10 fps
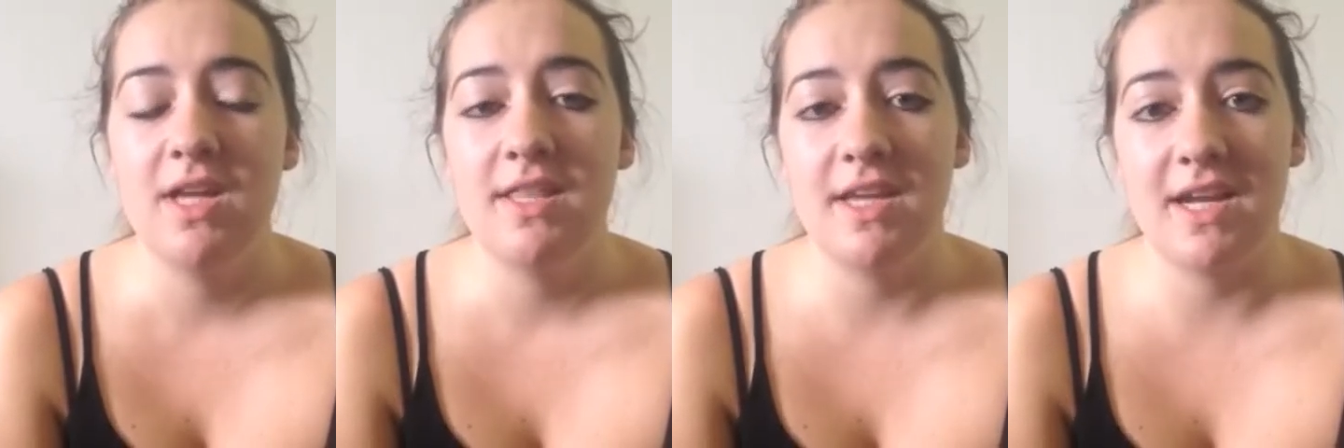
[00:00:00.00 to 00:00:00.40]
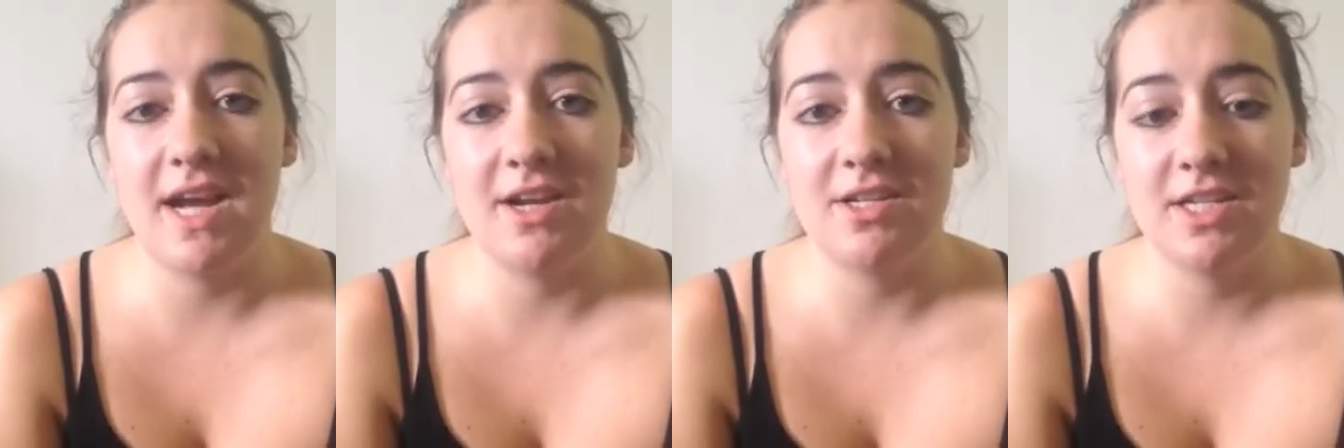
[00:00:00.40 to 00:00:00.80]
they had
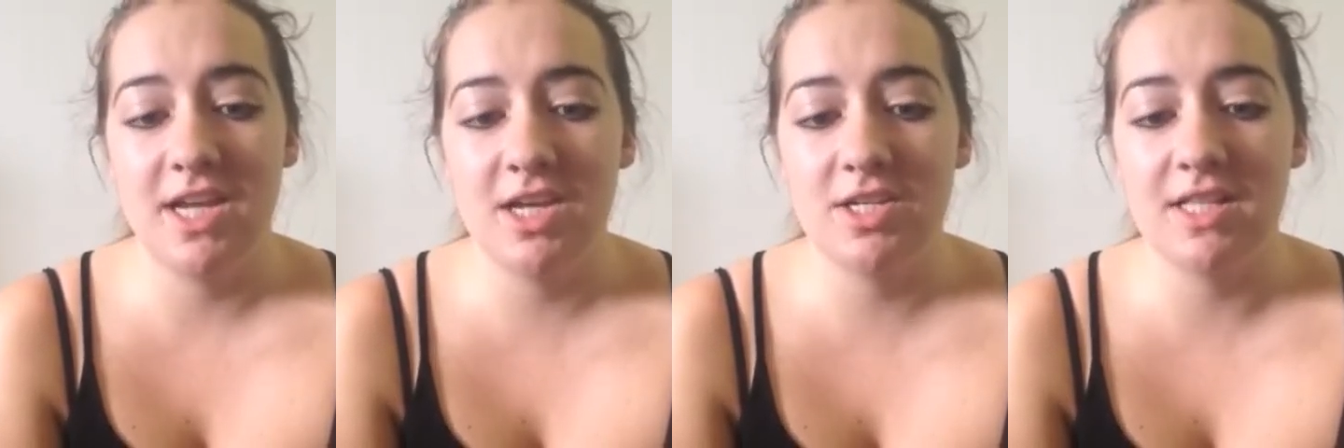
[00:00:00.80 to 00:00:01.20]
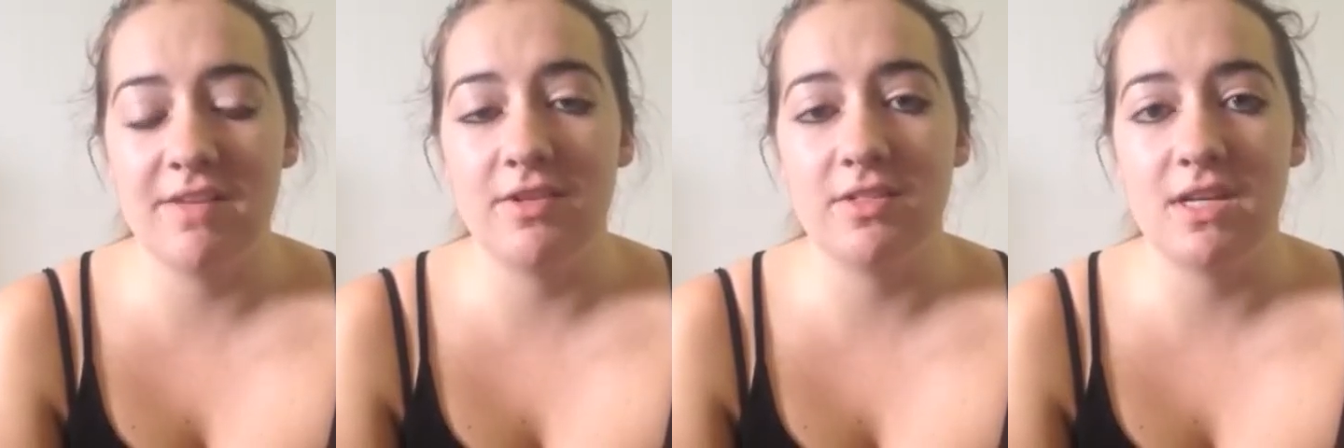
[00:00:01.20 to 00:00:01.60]
higher education
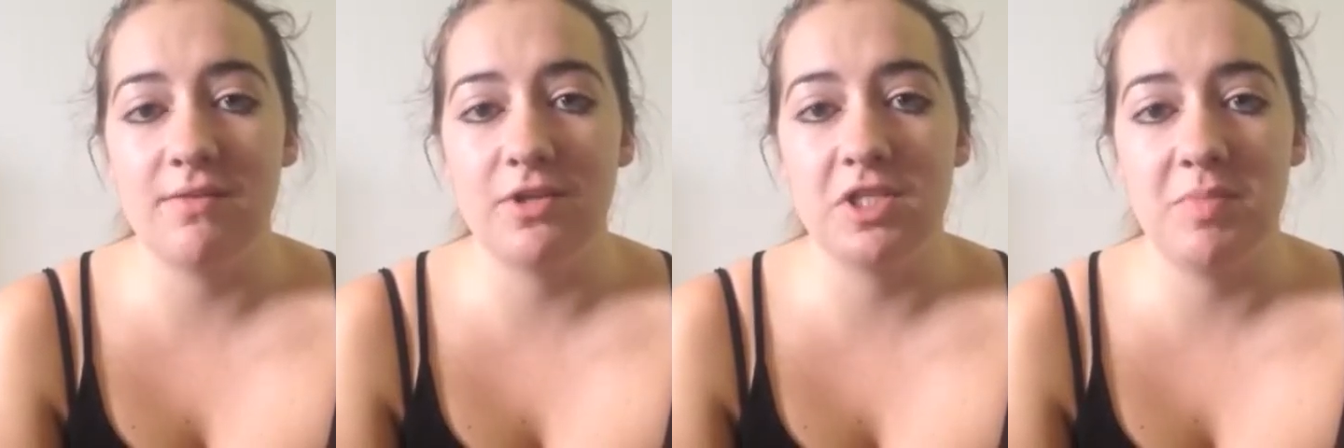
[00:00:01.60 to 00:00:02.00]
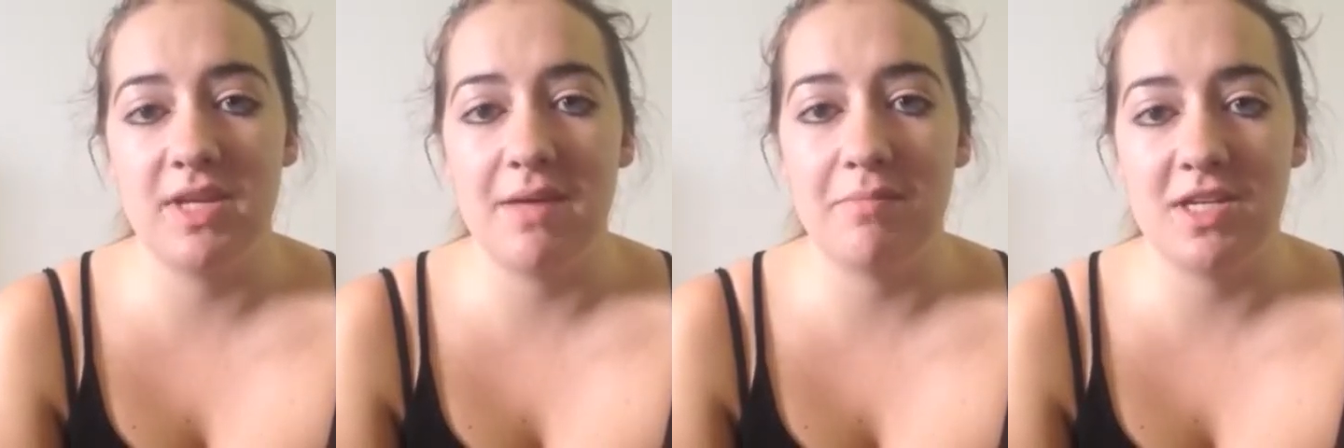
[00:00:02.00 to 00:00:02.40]
levels, and divorce
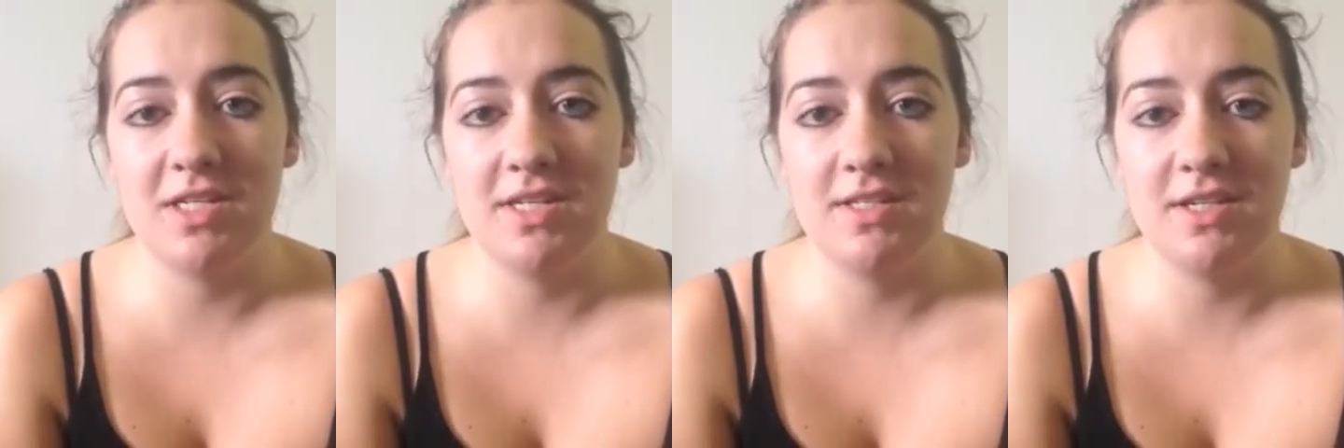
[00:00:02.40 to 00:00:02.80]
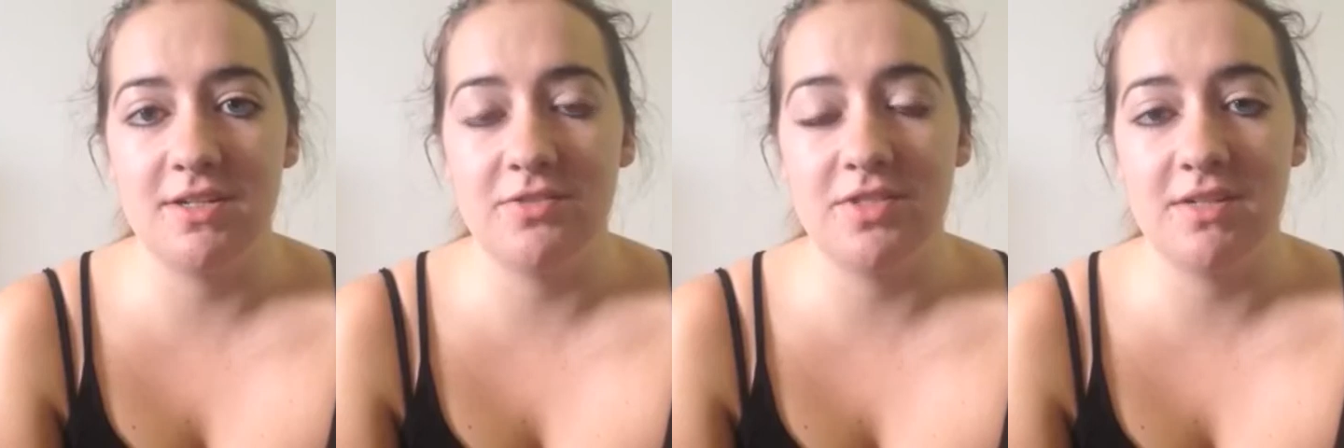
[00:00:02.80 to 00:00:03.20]
became much easier
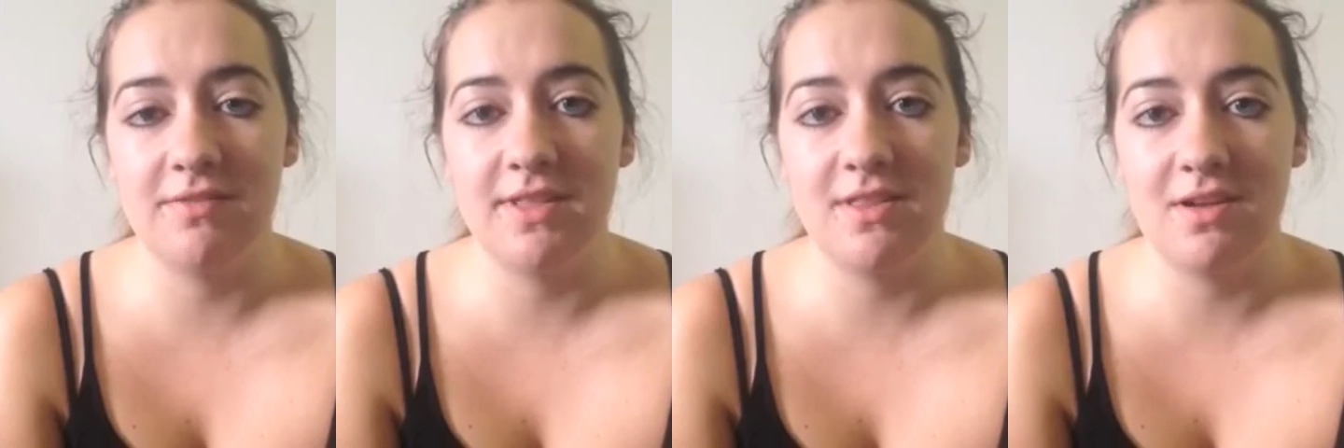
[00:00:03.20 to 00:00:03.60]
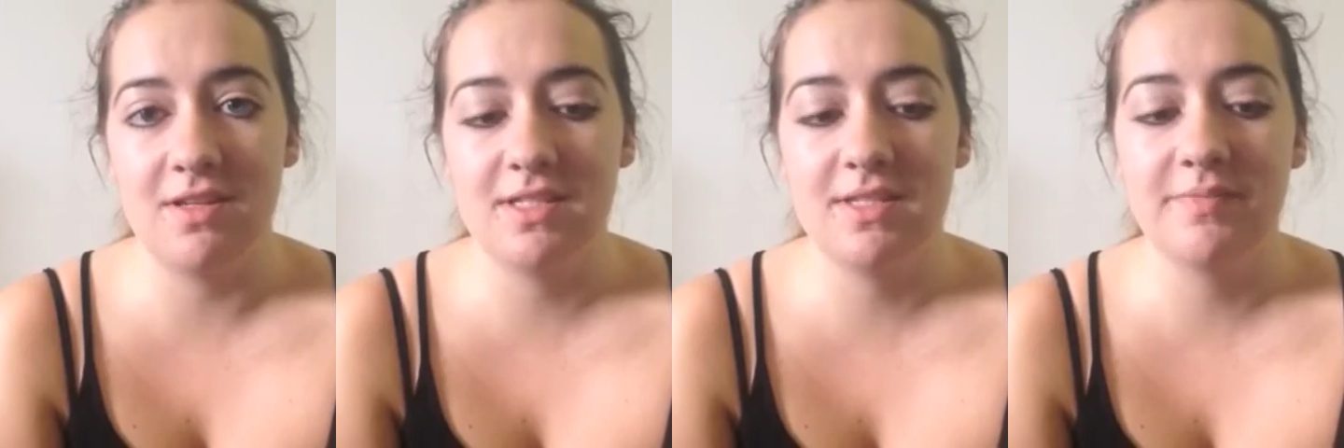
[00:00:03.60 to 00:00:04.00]
due to different laws.